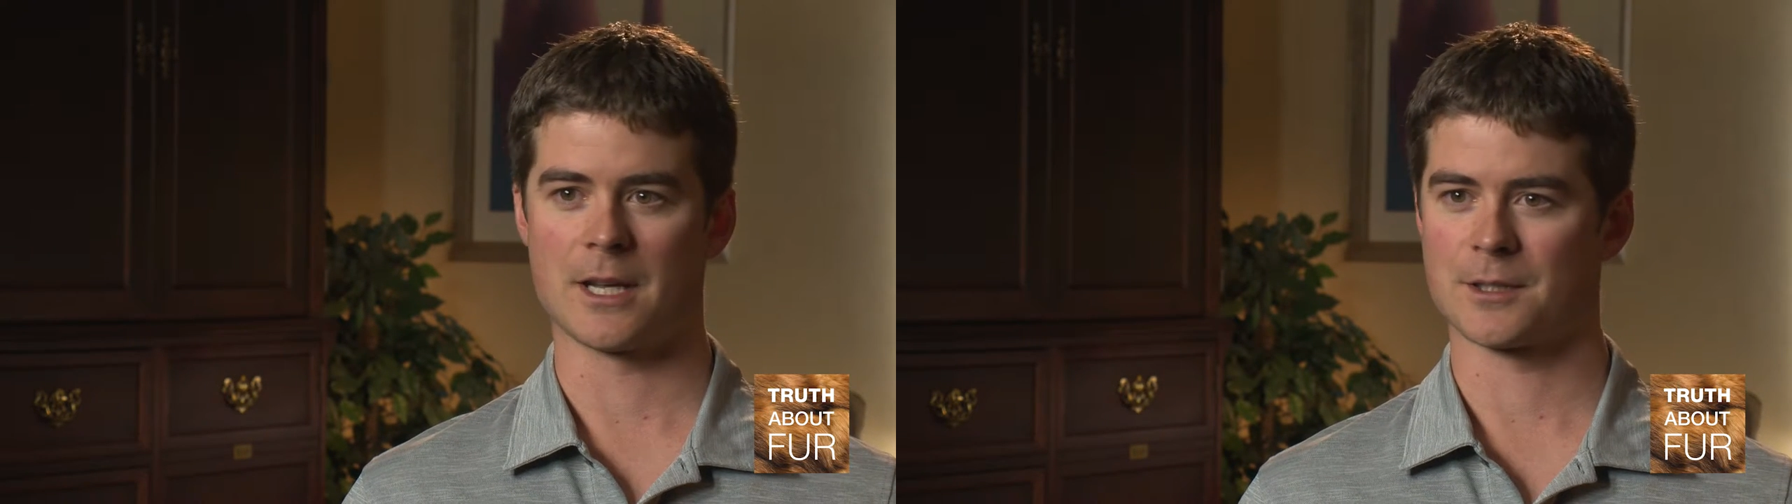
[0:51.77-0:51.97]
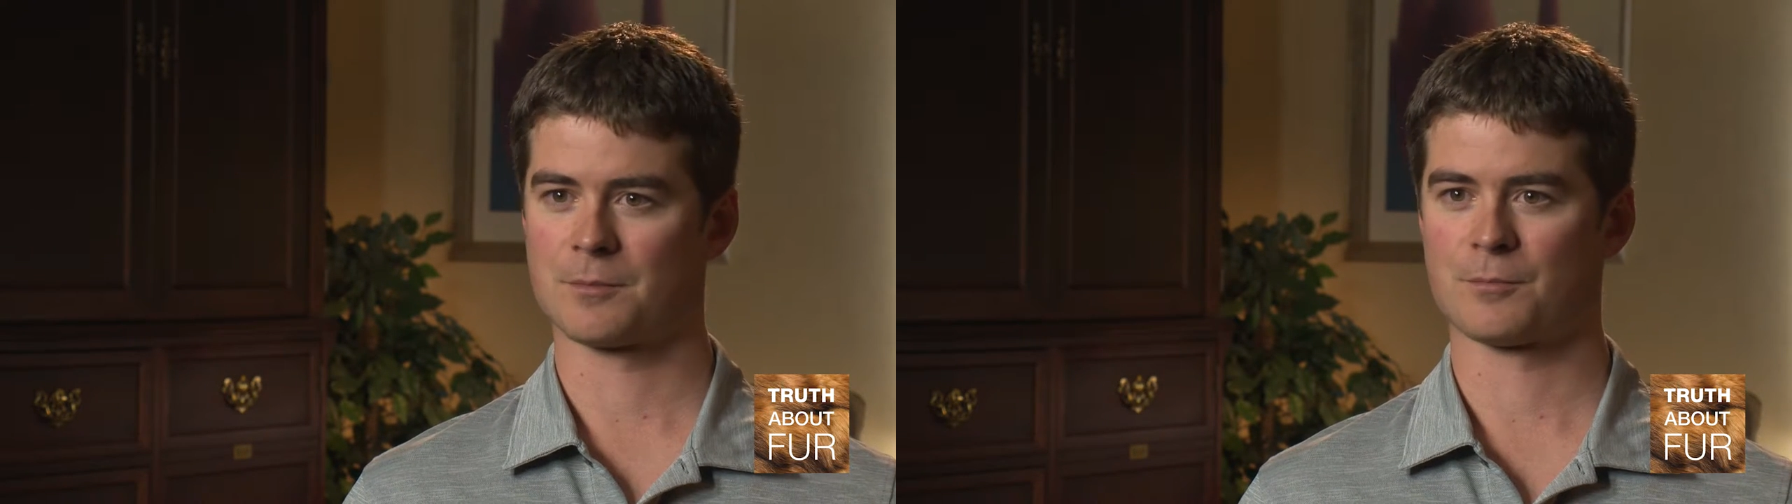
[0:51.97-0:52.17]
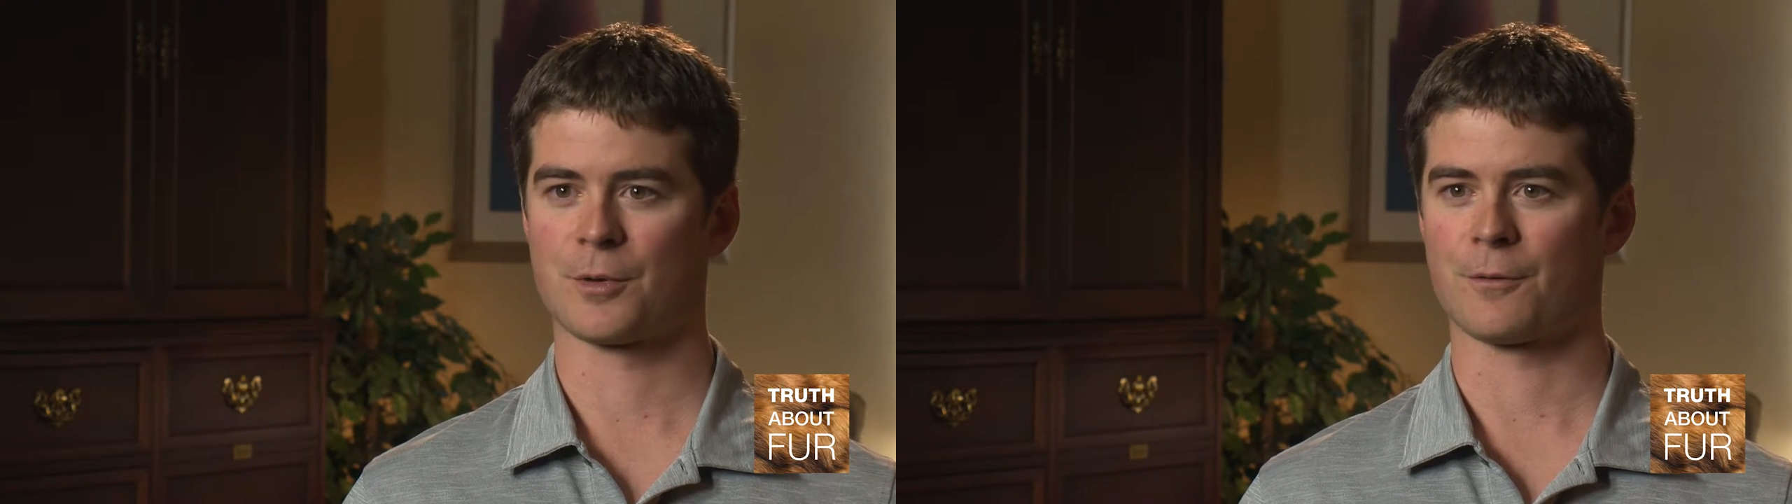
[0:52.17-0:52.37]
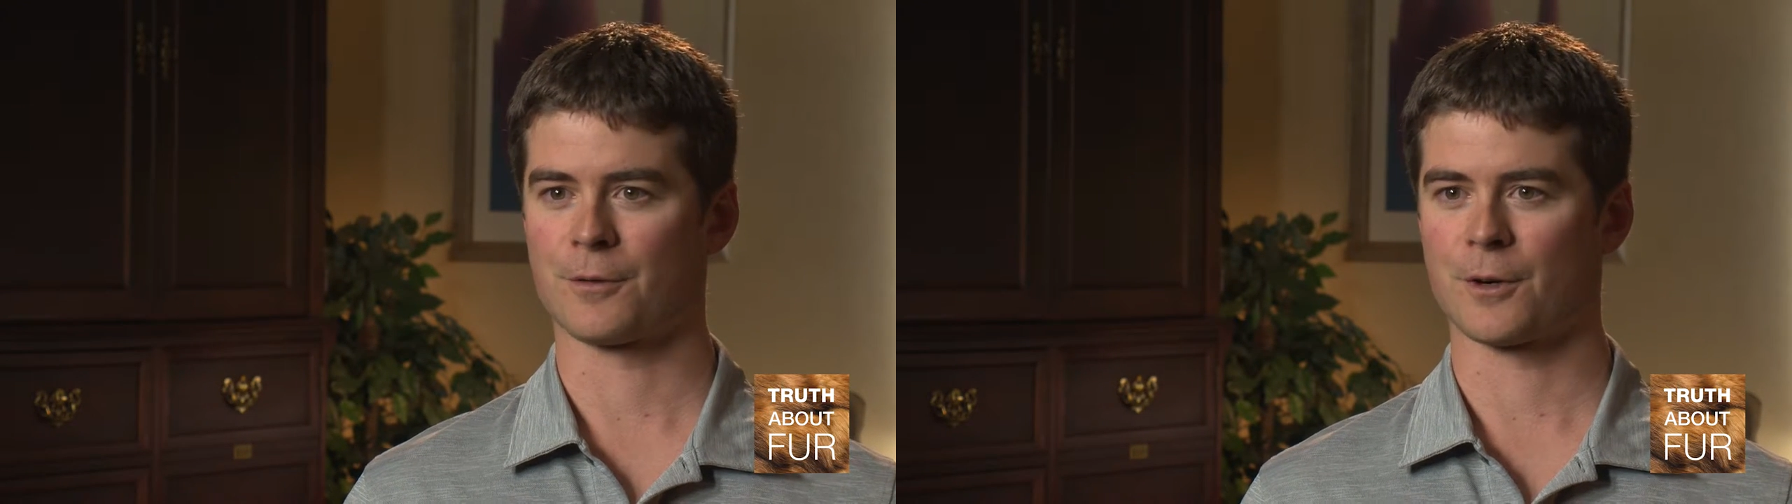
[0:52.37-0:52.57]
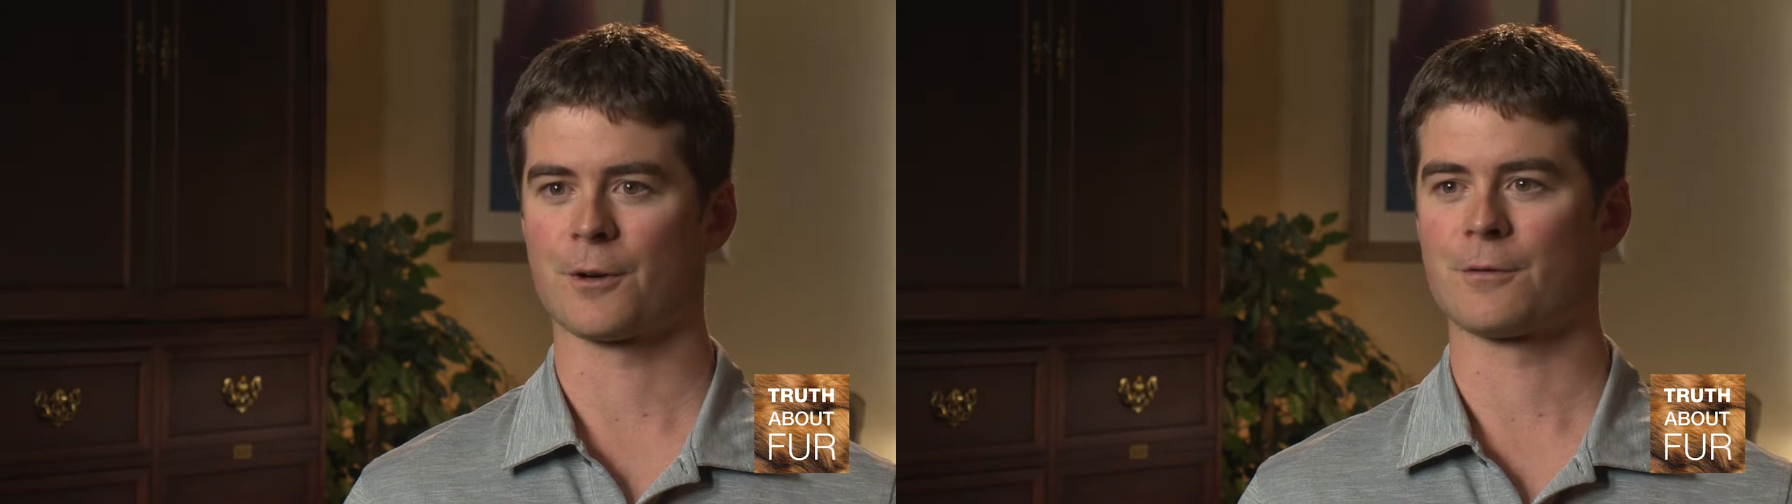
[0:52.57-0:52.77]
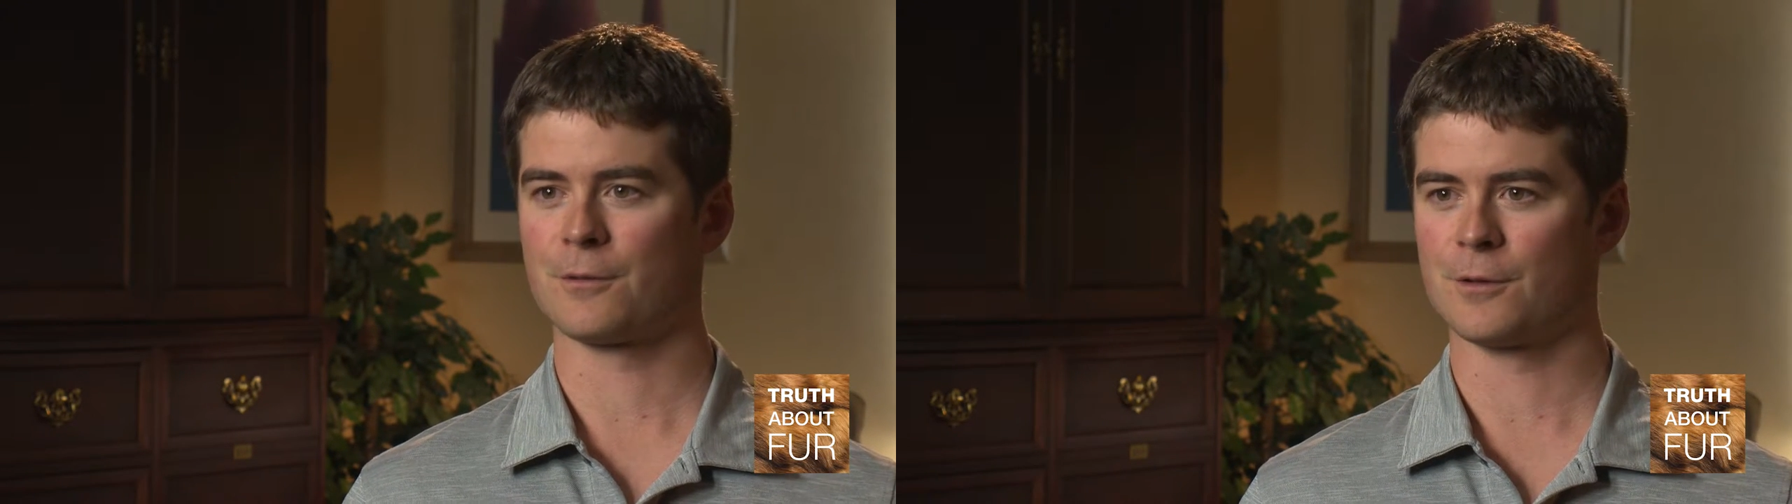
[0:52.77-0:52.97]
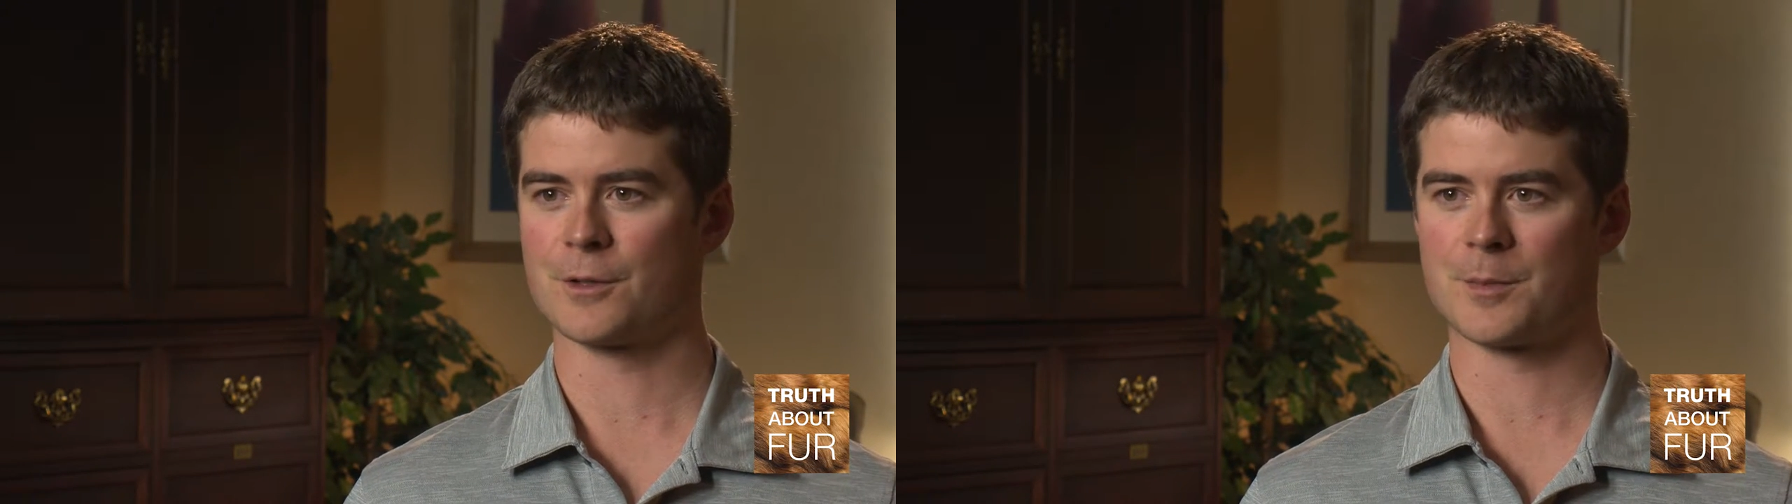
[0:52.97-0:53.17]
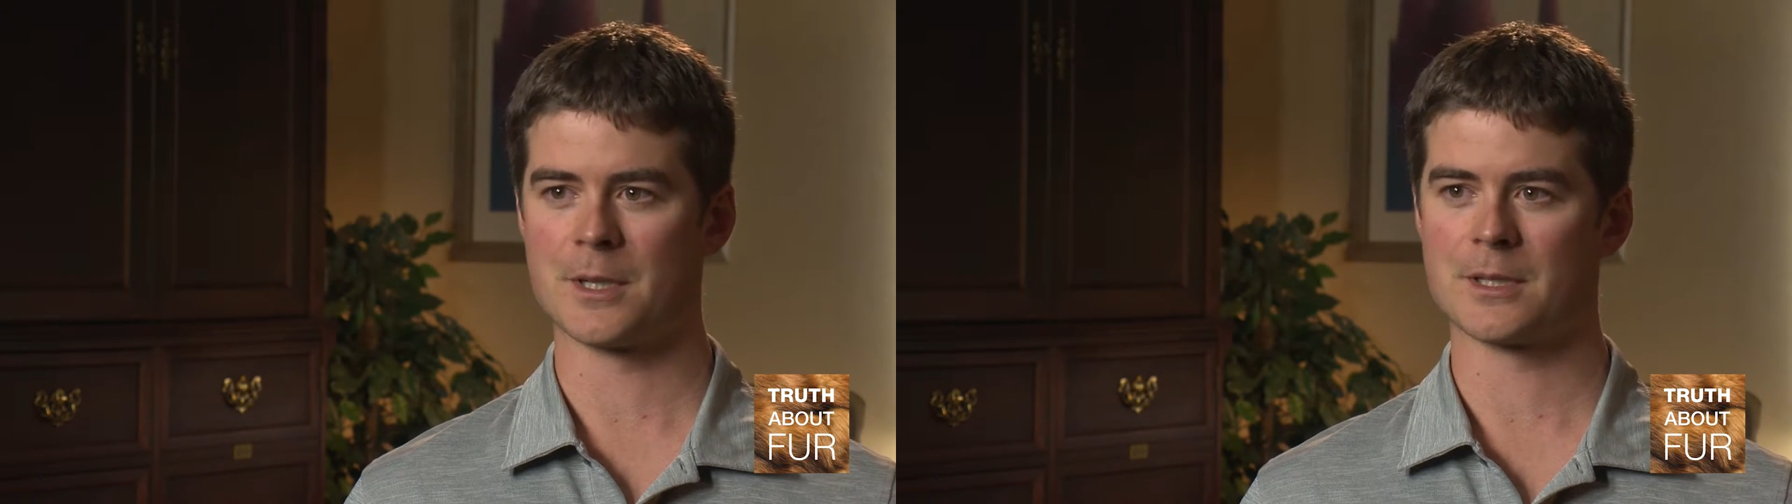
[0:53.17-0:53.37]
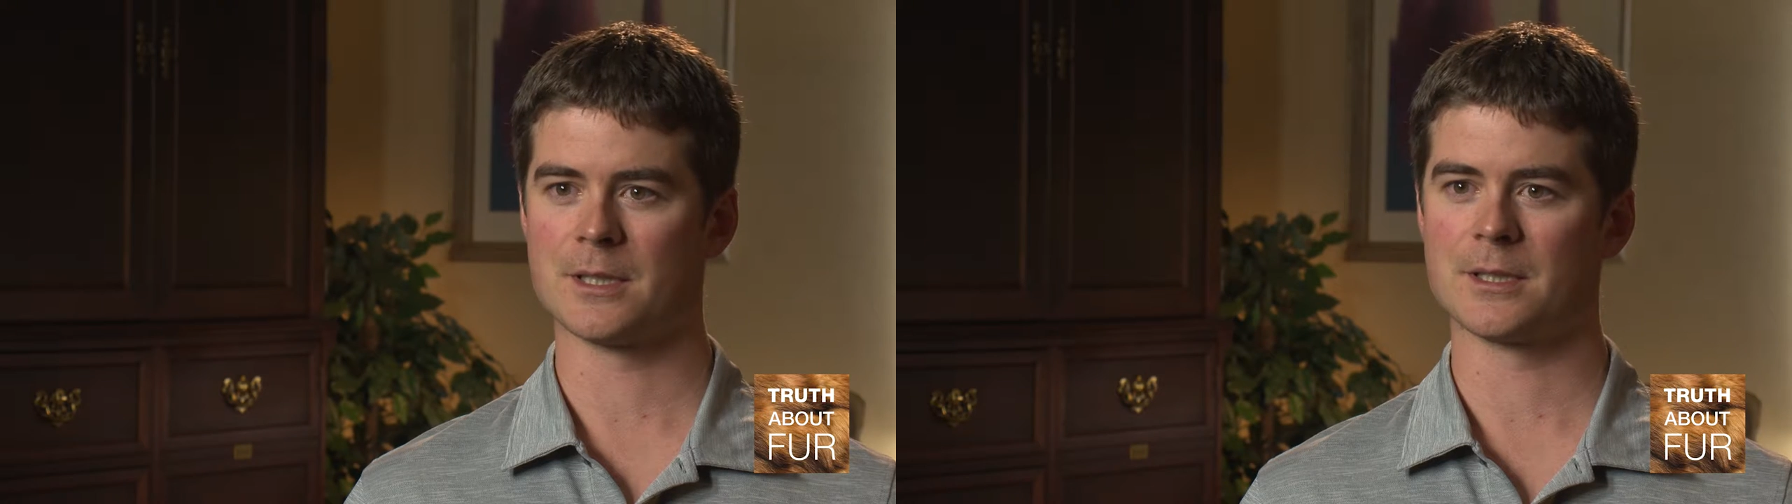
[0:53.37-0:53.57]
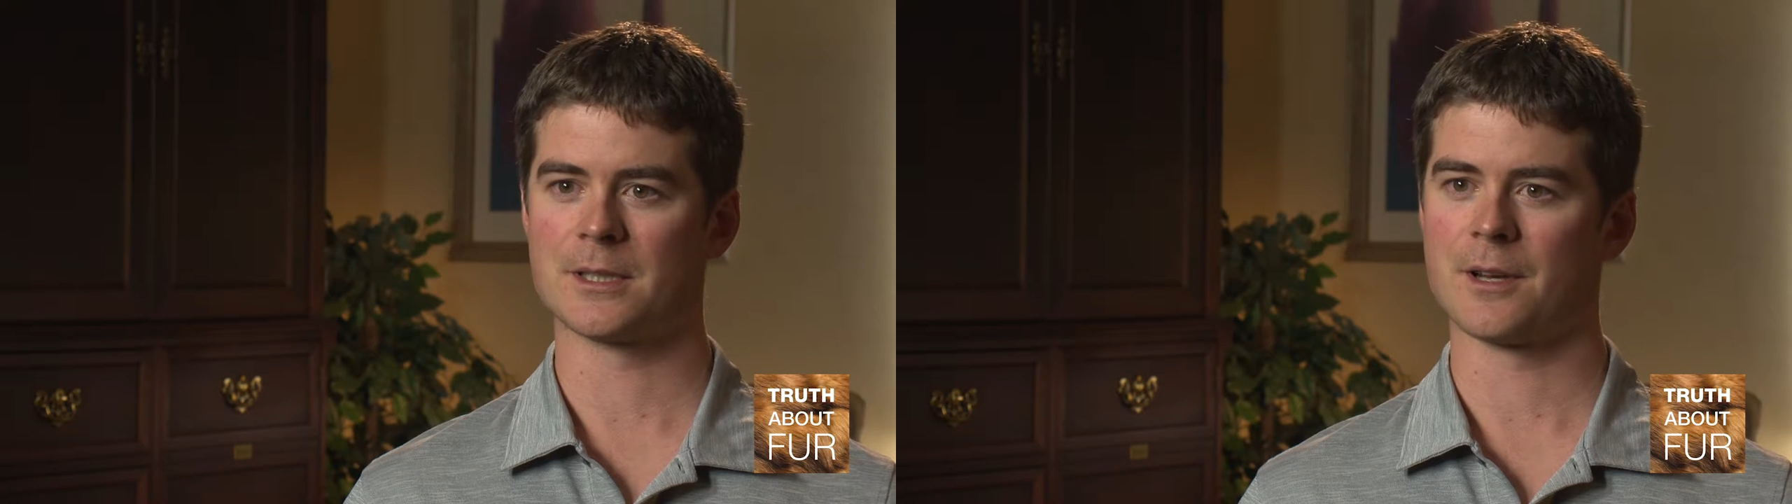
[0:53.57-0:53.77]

as preferred food species.